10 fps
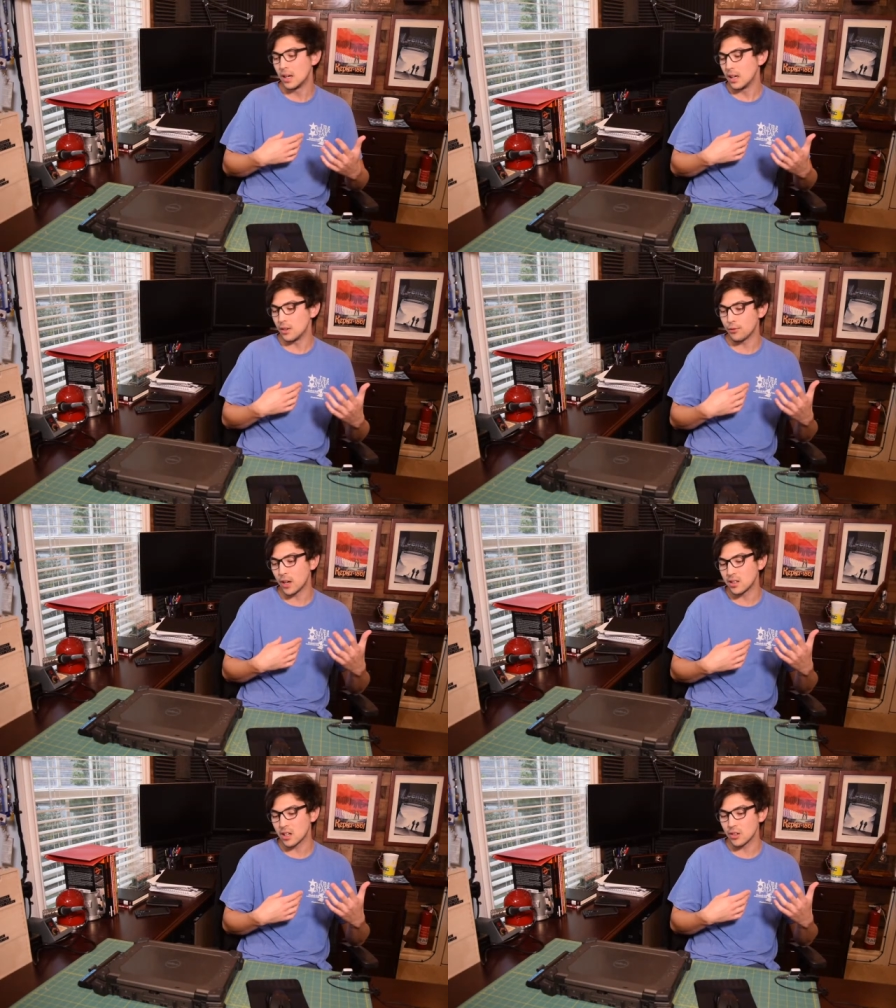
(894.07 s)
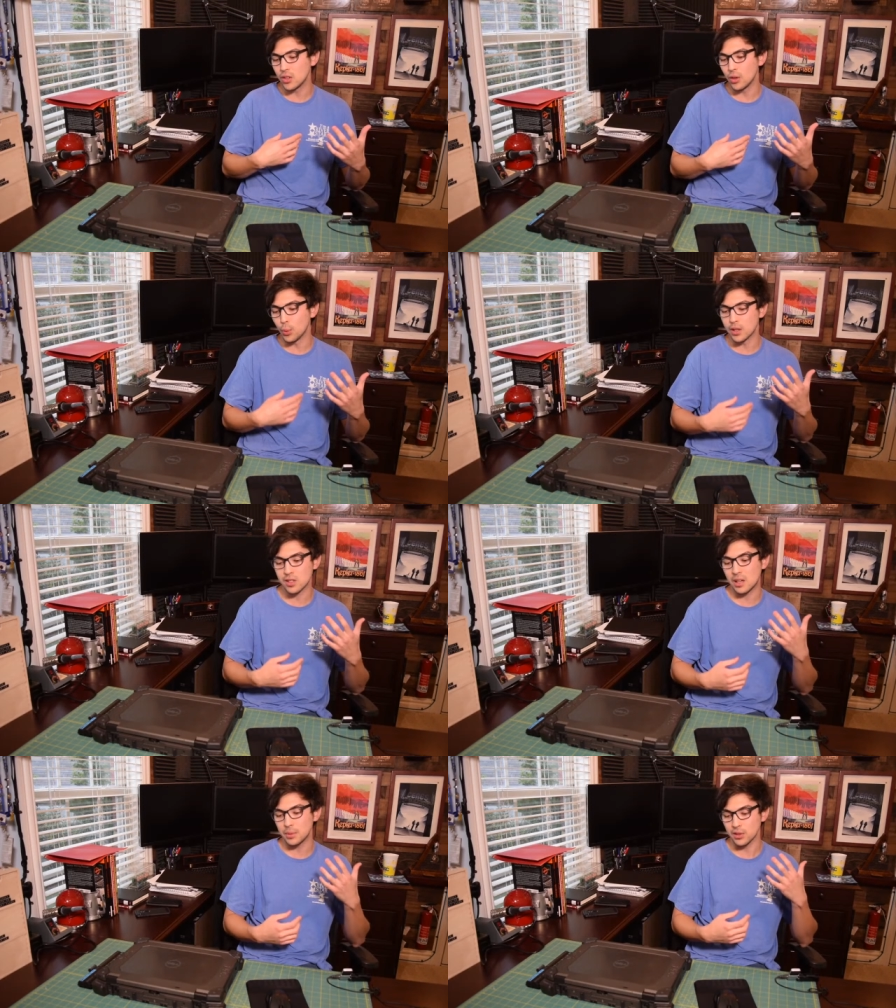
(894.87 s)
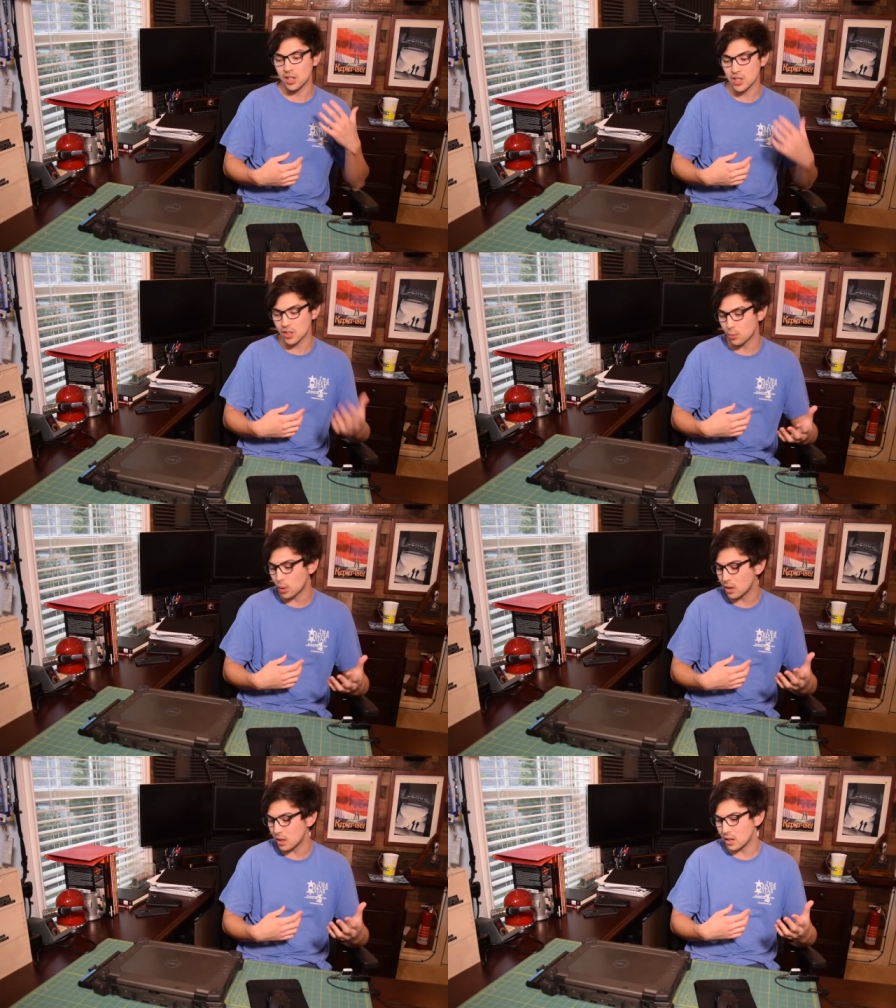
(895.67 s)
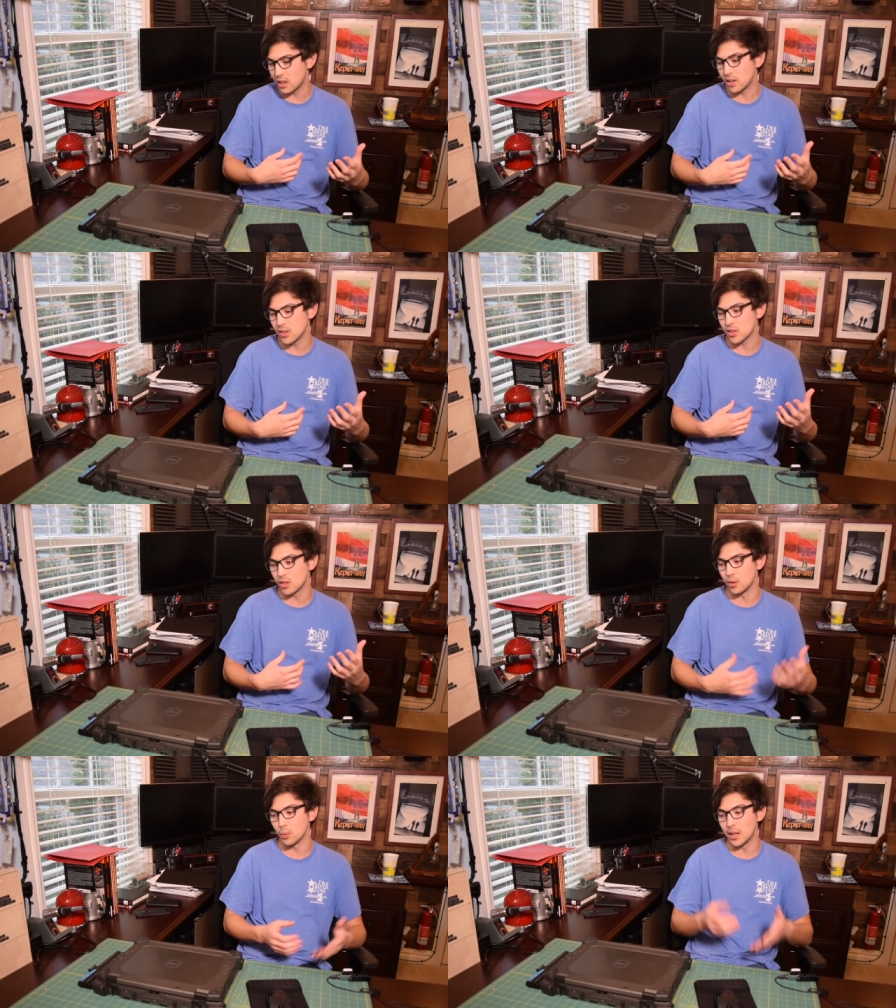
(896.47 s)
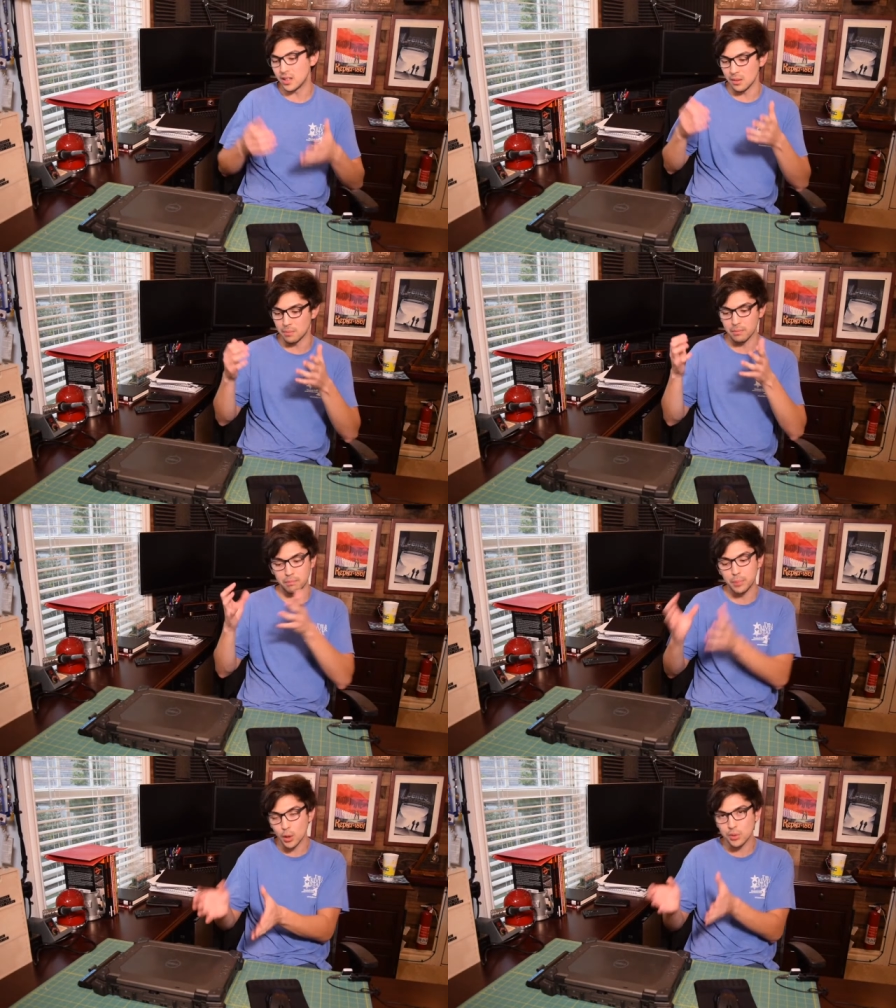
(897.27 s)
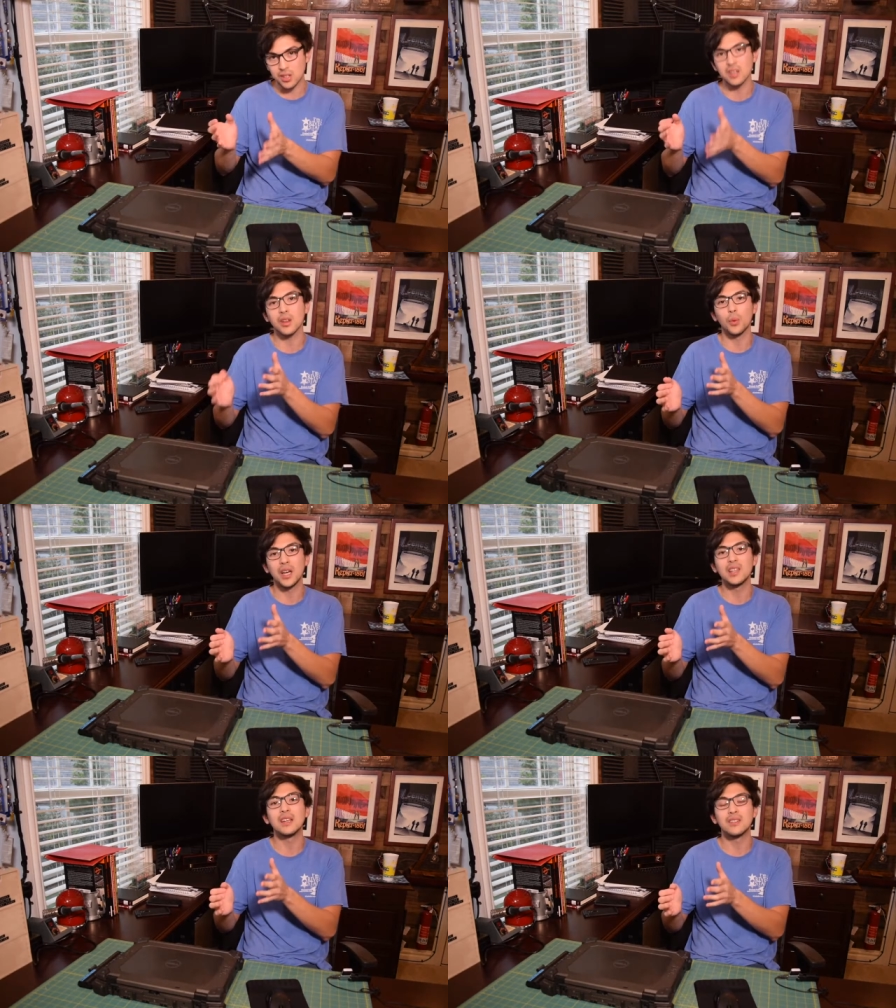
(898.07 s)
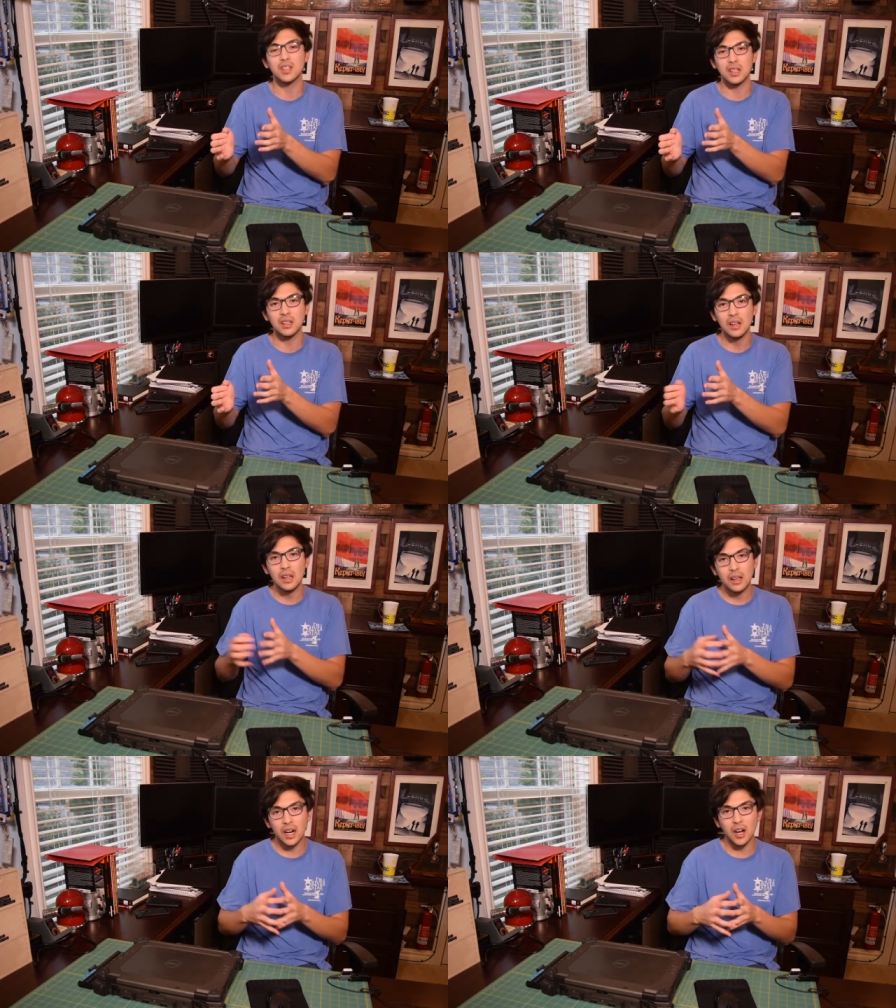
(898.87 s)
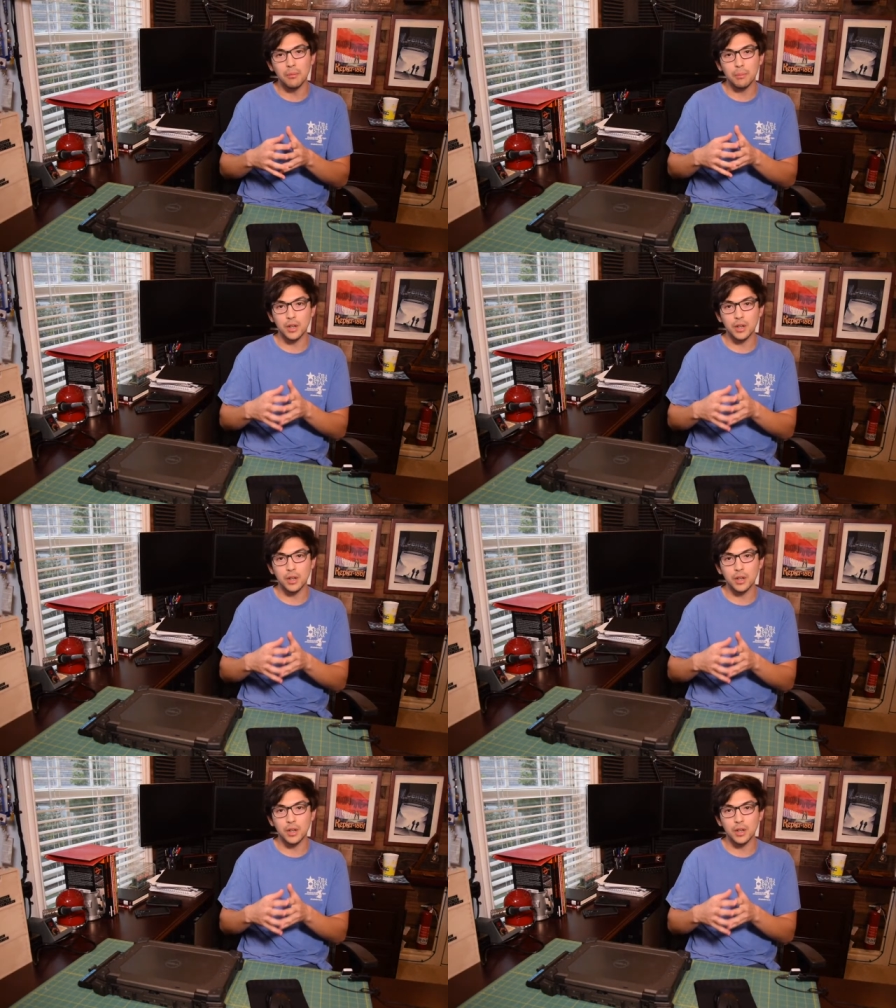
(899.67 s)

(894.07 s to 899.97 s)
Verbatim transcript: and find out, you know, what his competition was, you know, why they built it the way they did. Um, but if